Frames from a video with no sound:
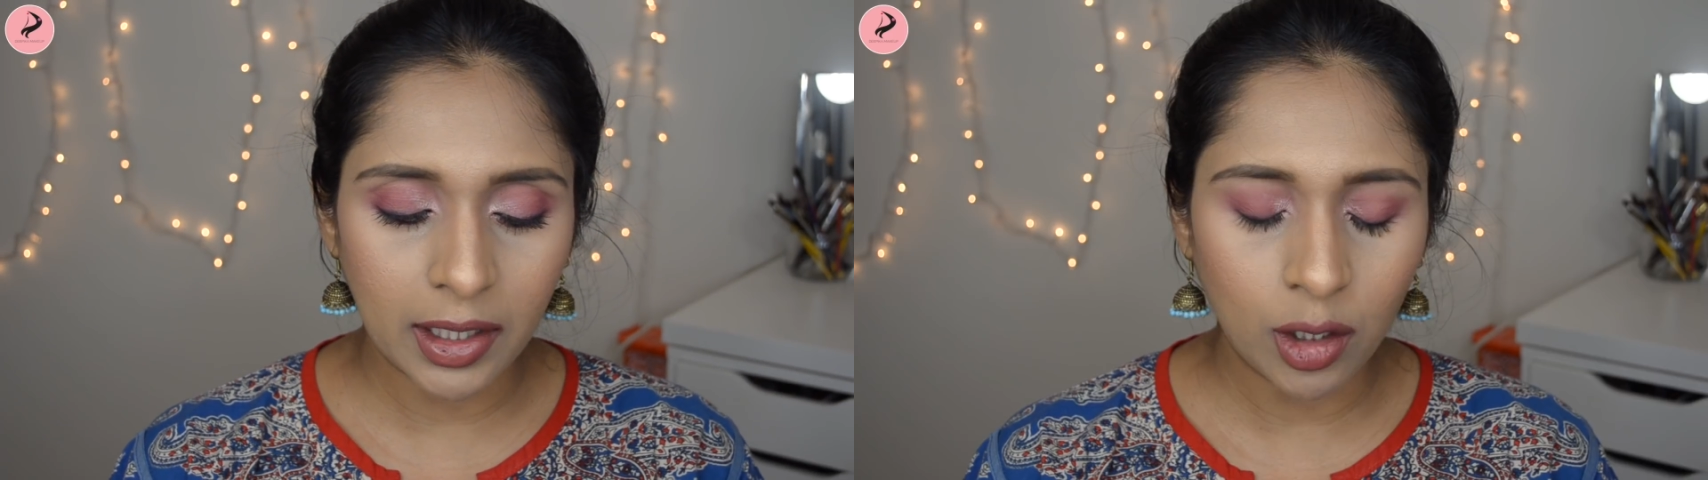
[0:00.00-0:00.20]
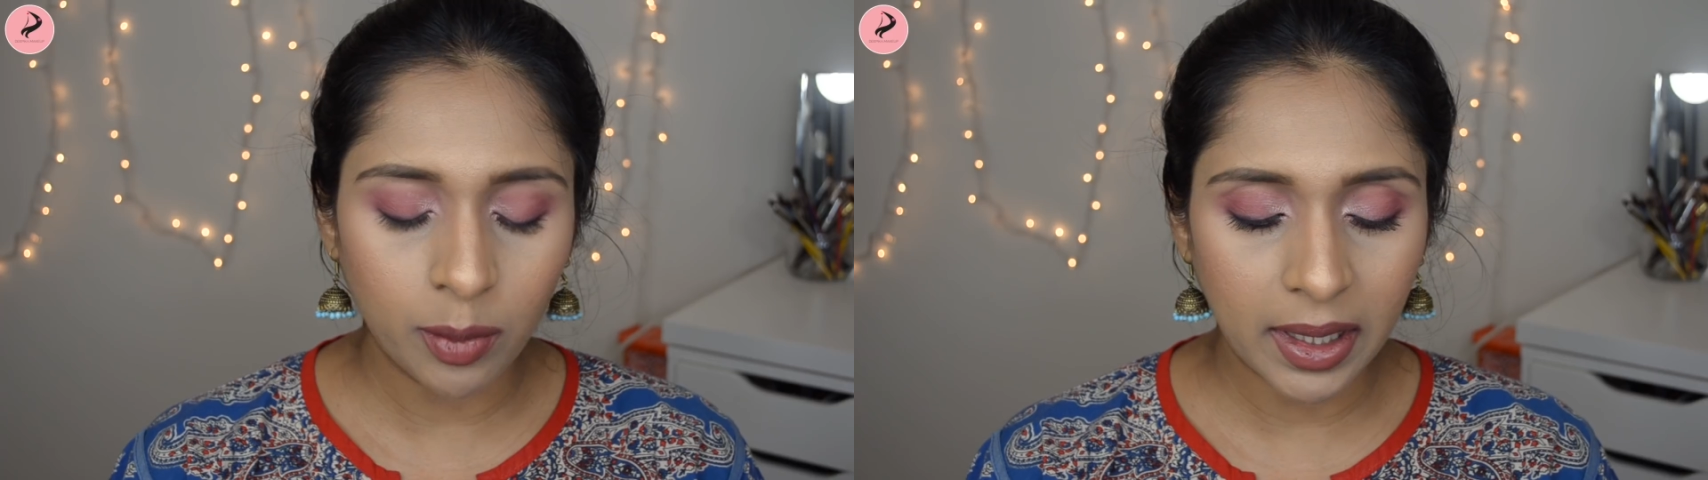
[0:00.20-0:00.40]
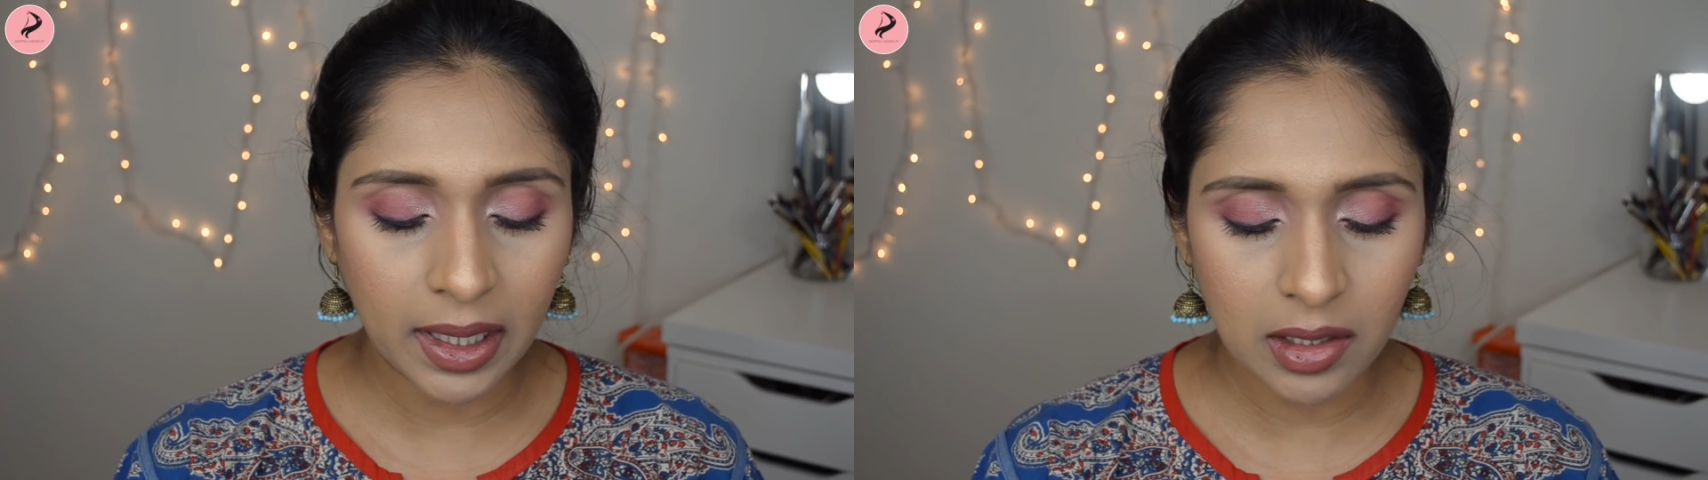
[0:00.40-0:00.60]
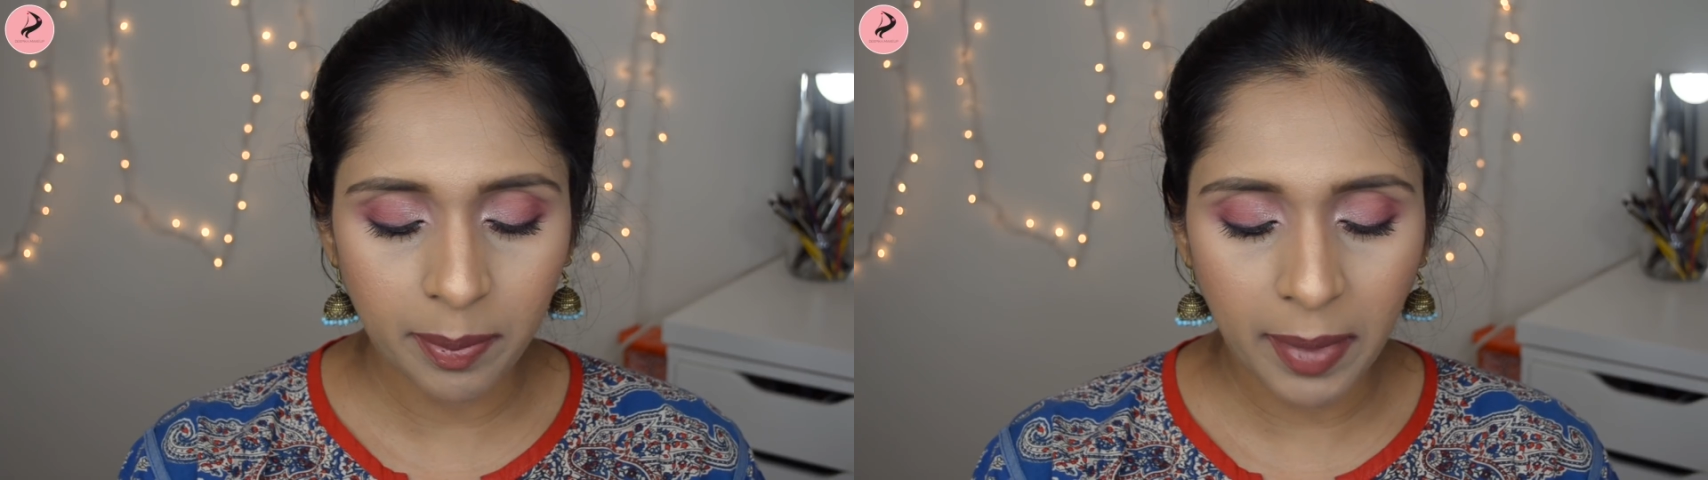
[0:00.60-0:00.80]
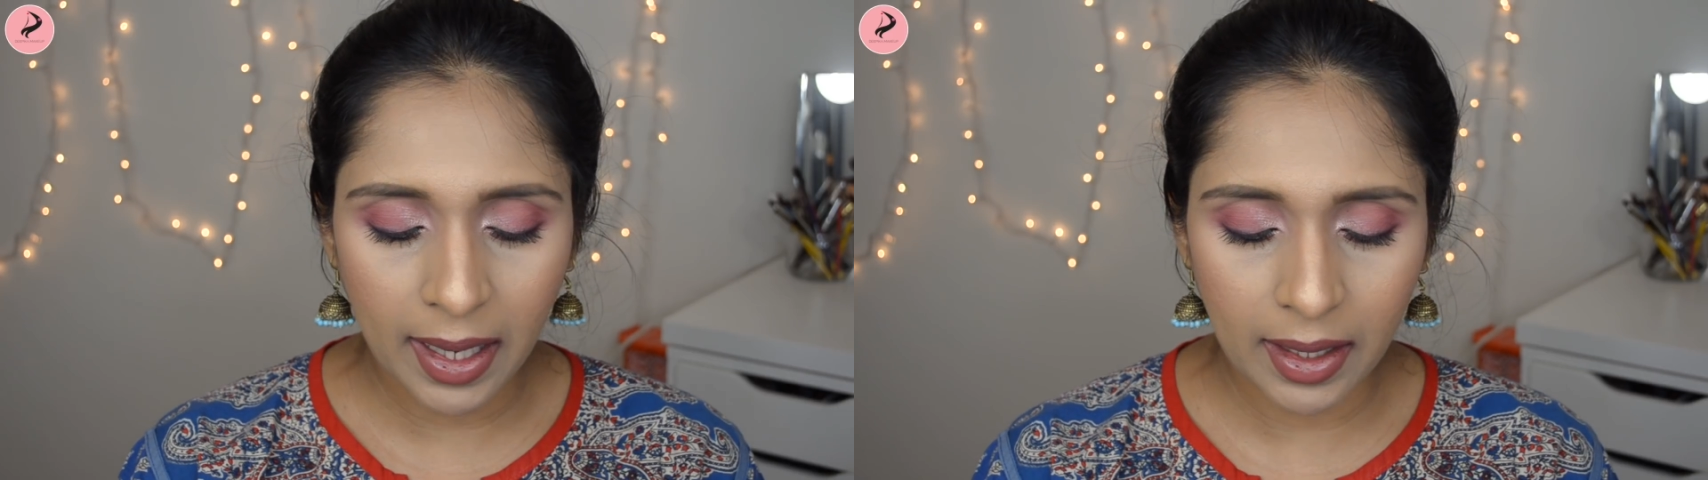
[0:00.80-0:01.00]
Illuminator
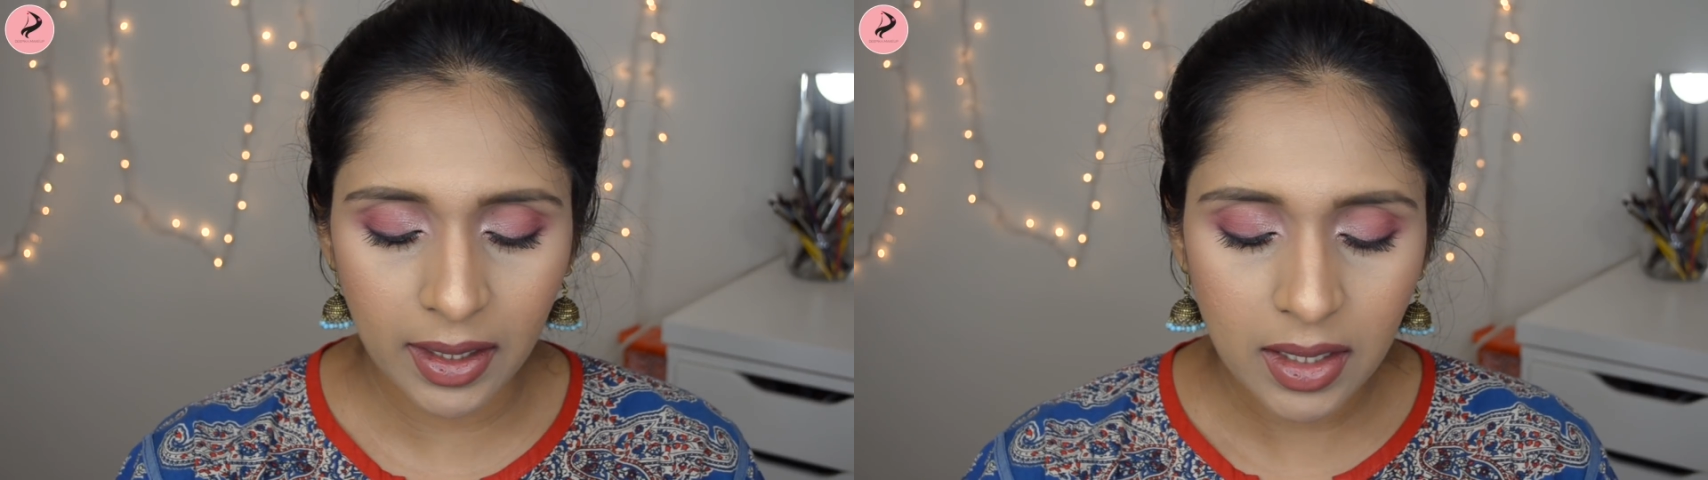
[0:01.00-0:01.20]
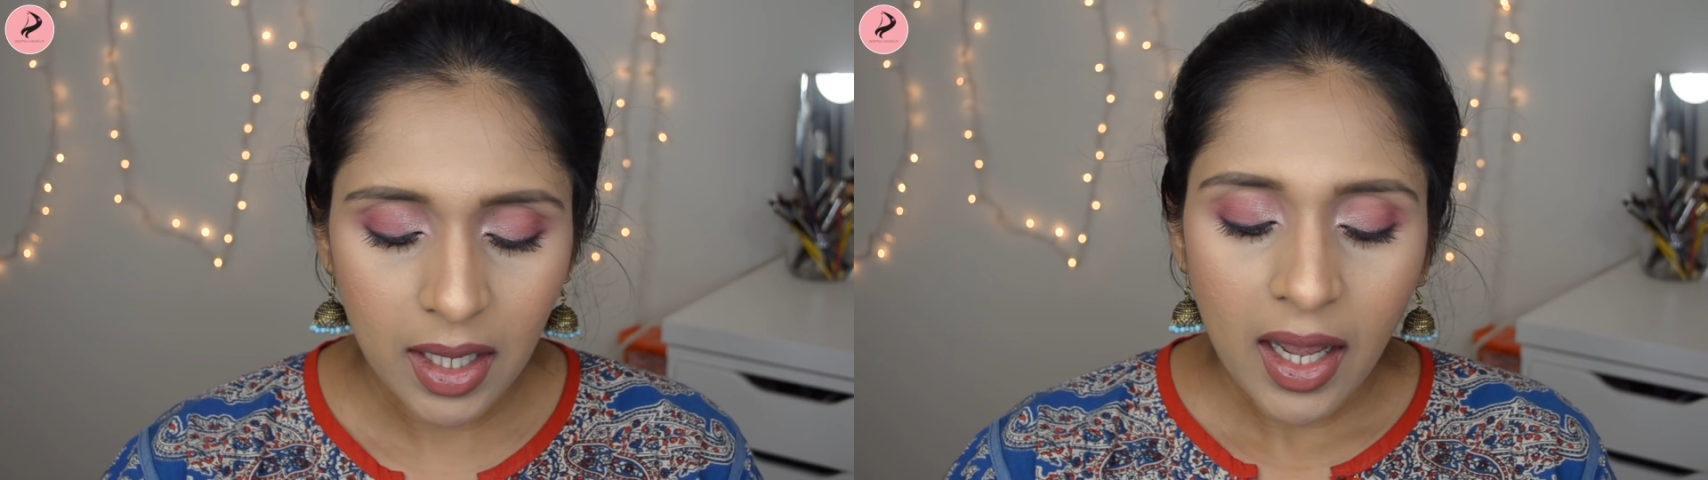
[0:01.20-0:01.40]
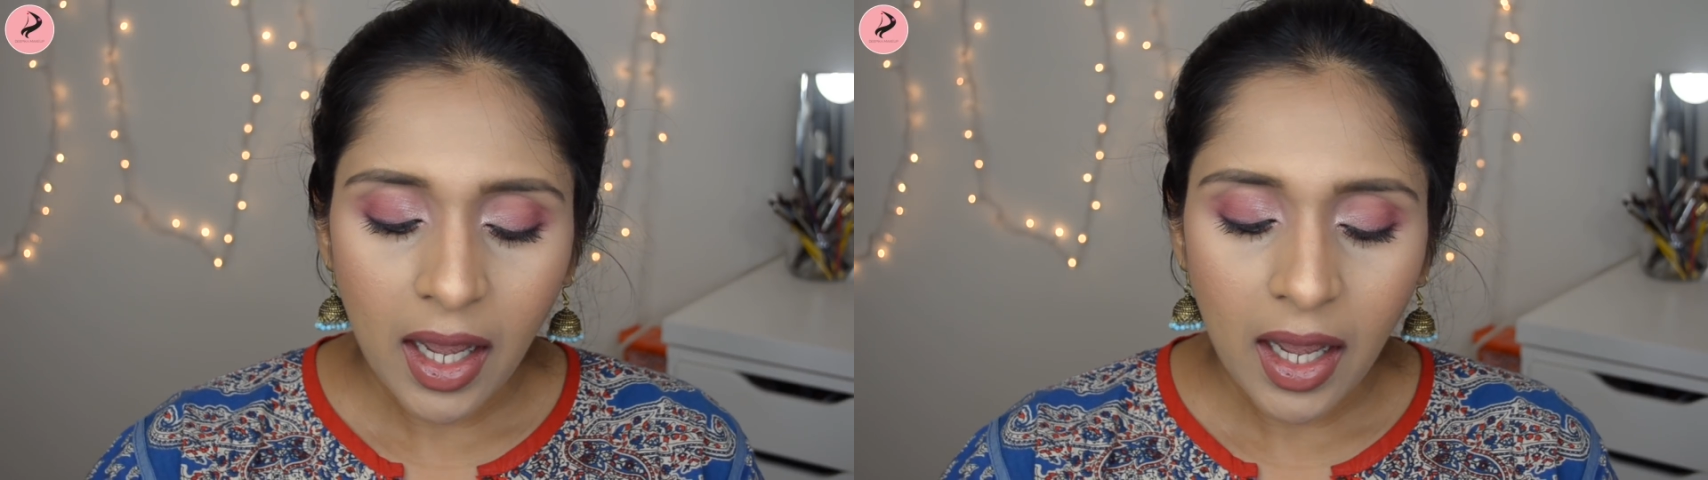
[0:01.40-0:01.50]
Palette.